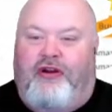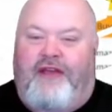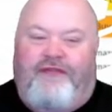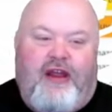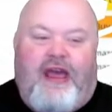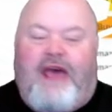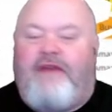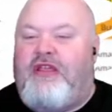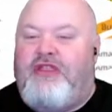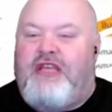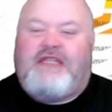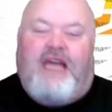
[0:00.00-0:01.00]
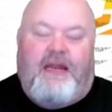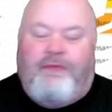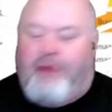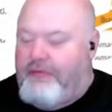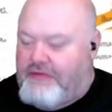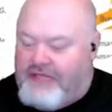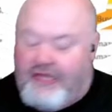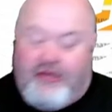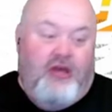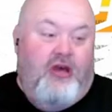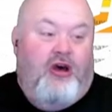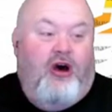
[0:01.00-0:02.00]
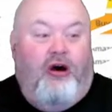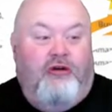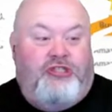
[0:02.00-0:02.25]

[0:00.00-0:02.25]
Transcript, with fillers: If you're having this of problems, like, oh,